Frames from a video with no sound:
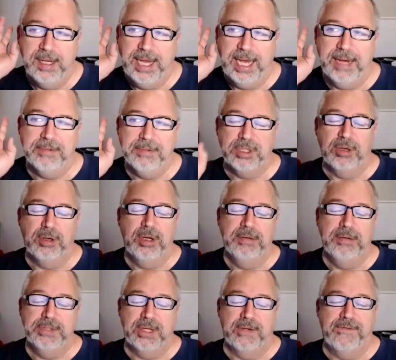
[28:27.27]
It was a it
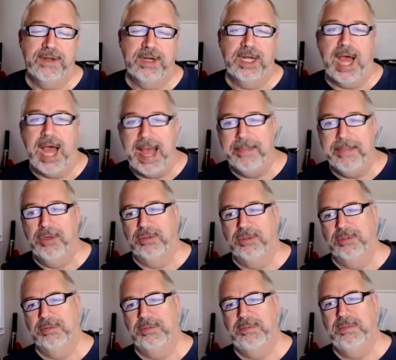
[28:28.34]
was a
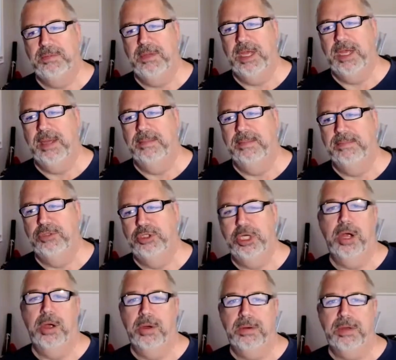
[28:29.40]
phenomenal um,
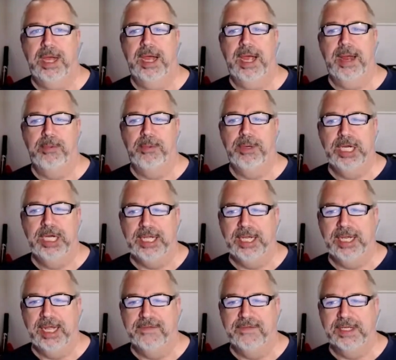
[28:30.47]
show. I, I, really
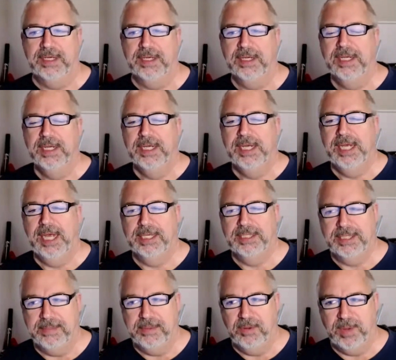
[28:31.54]
loved it, and
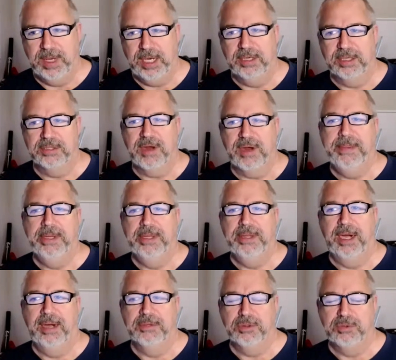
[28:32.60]
some of what you're describing yeah.
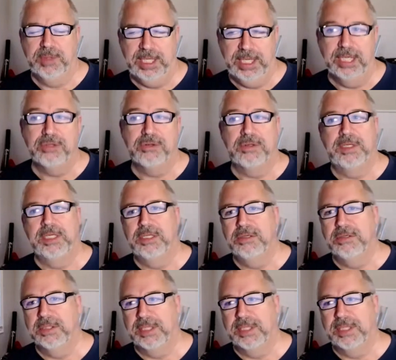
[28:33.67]
there was really interesting too.